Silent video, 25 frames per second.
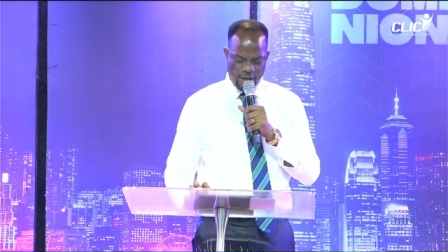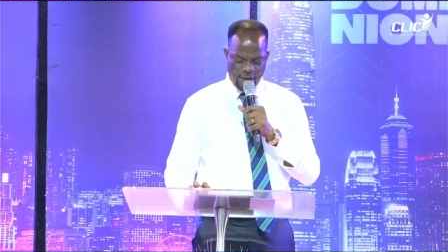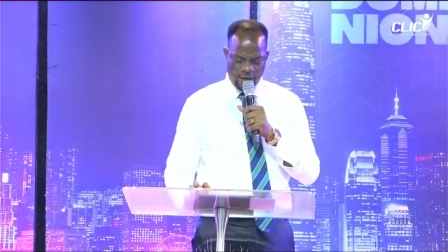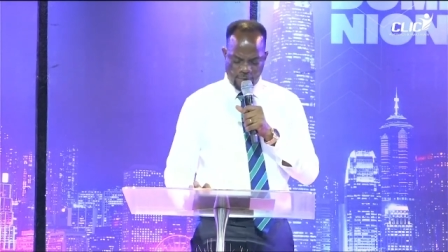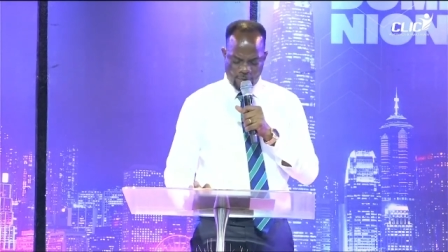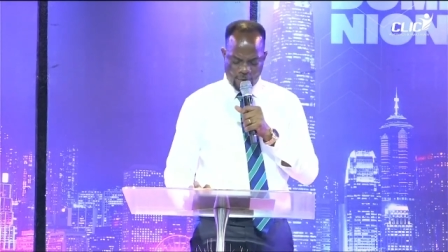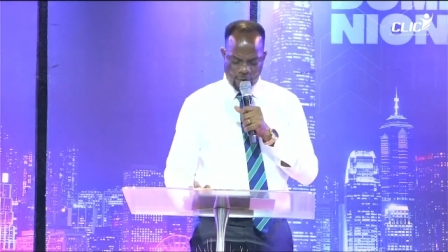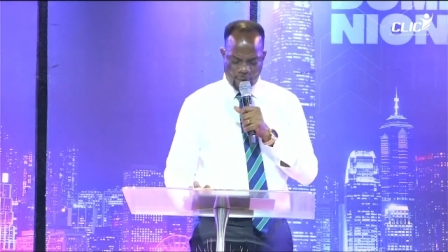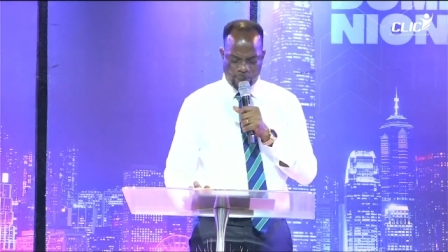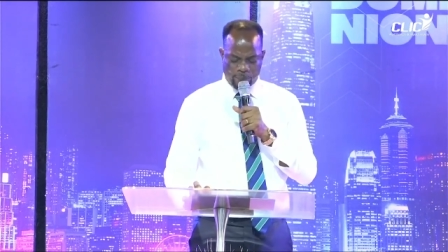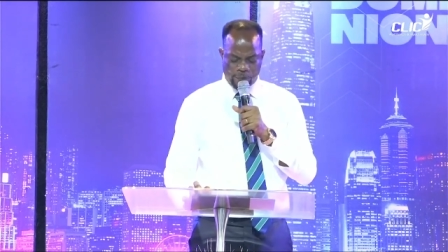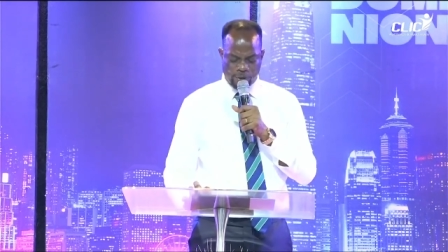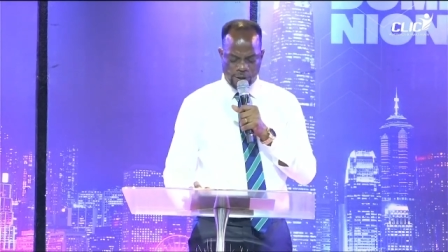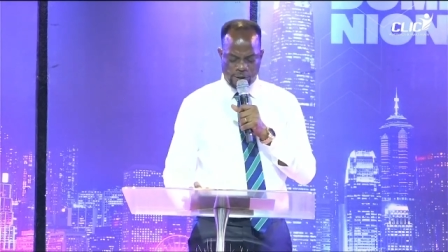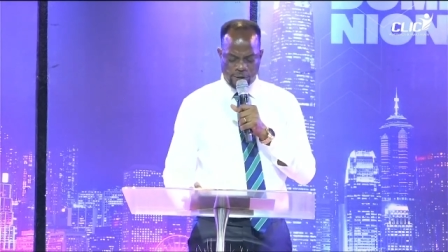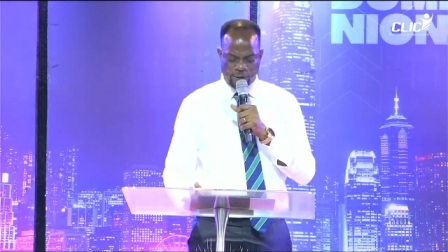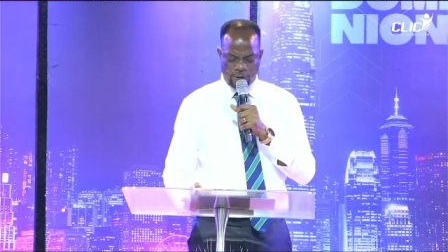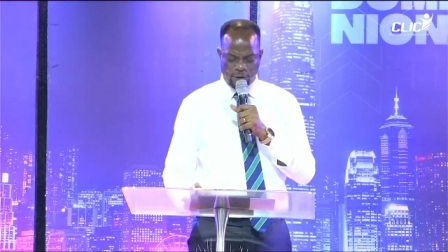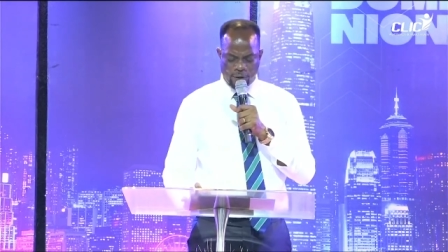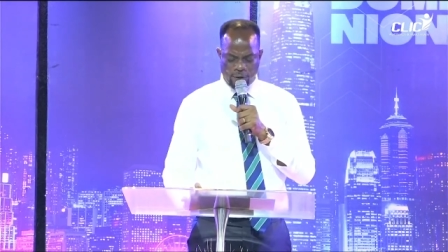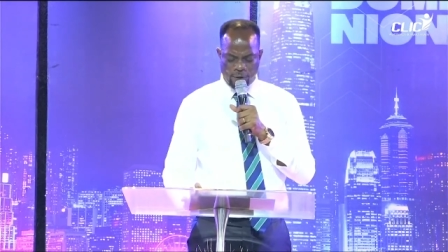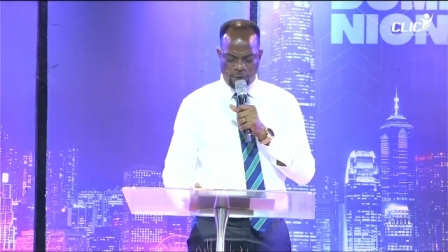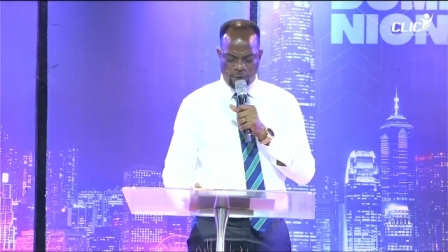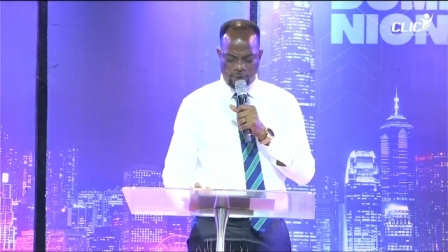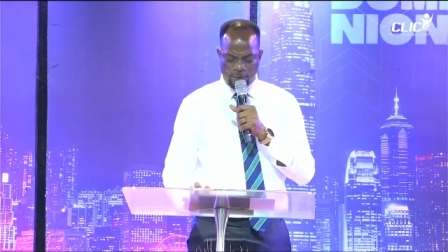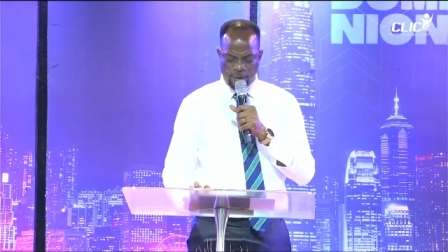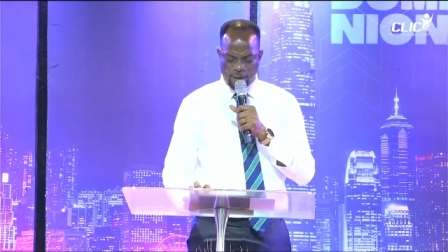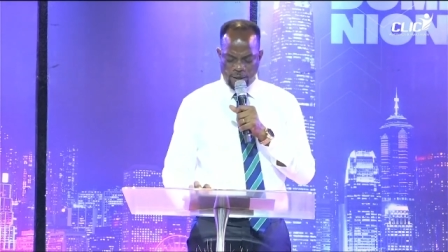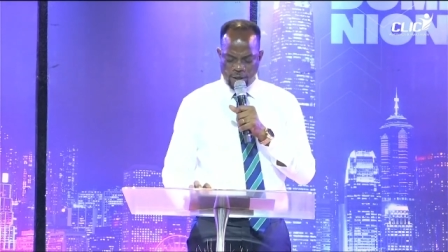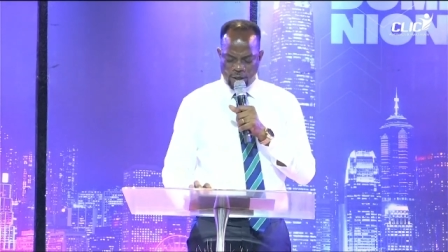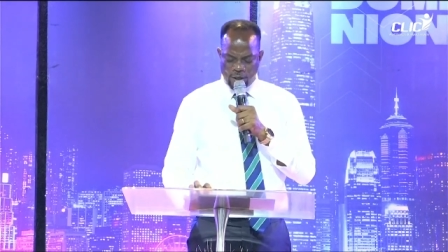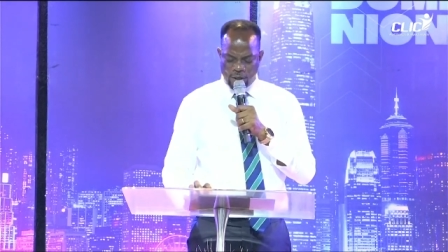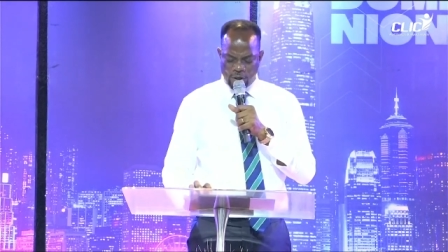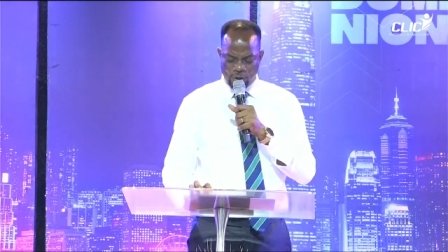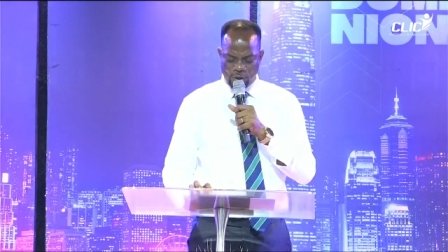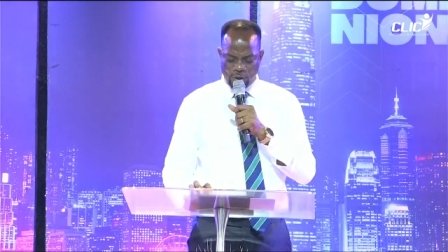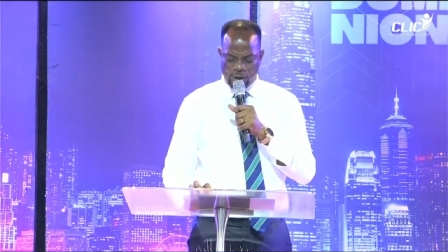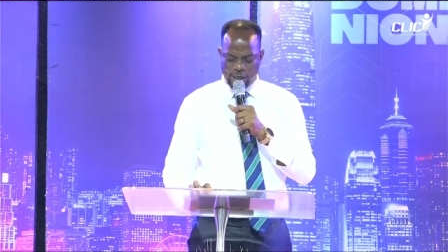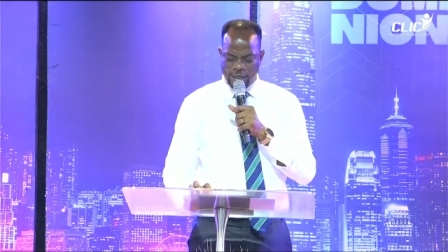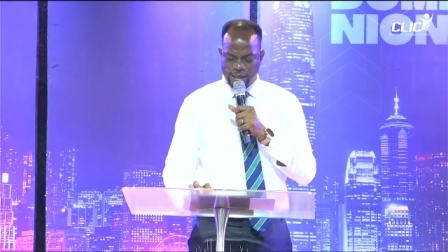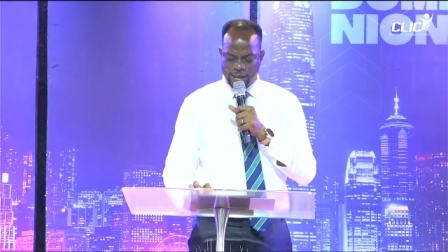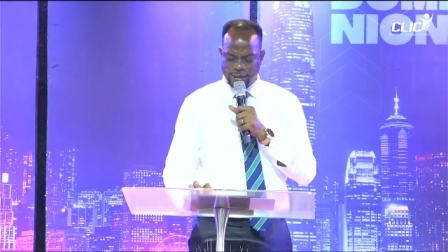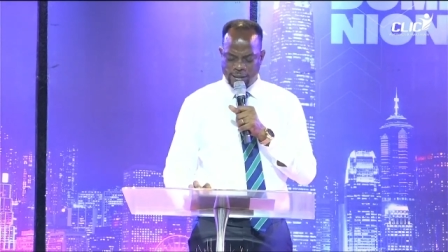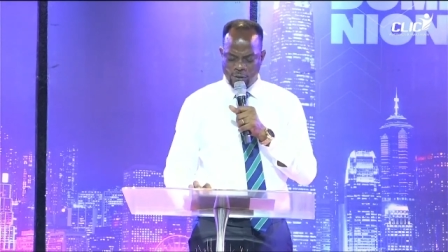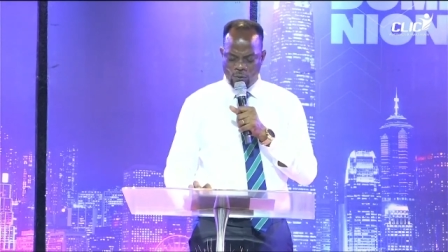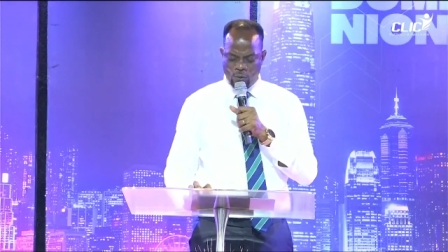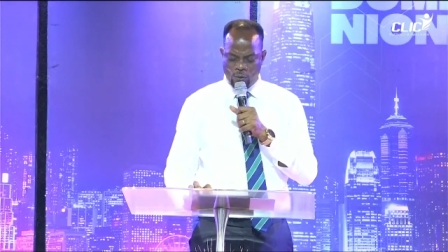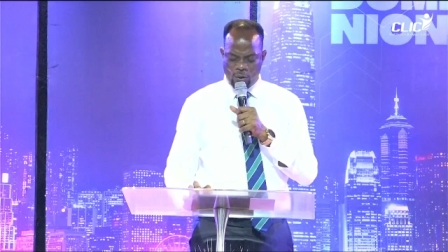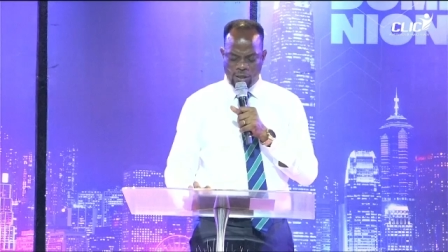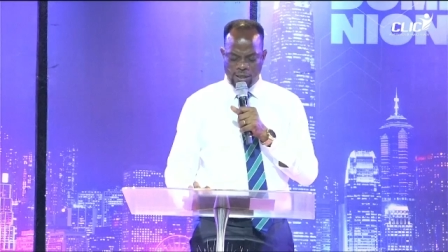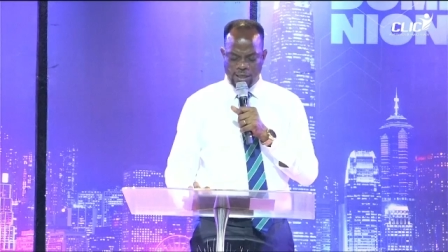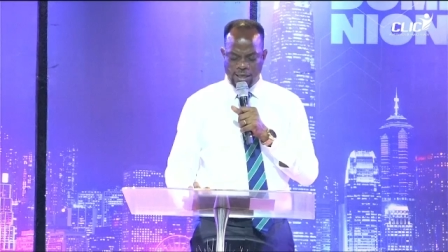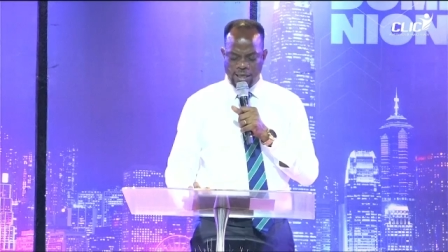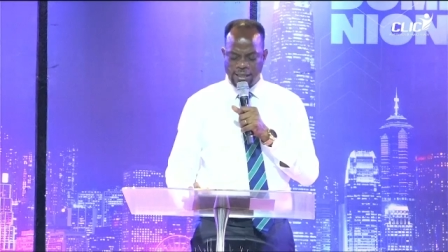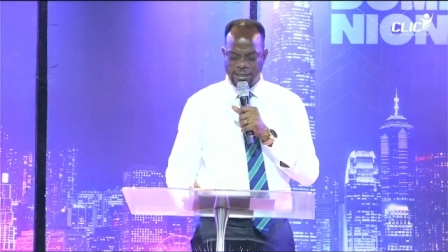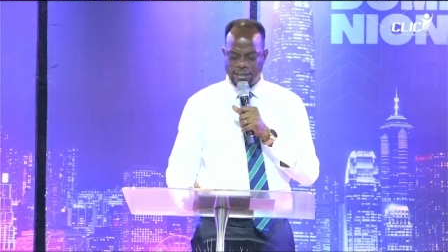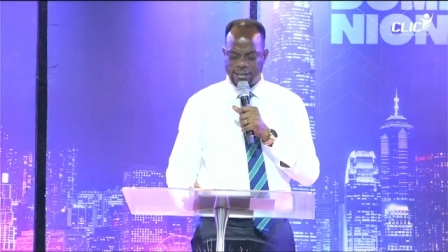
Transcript: But praise God. You can see what there is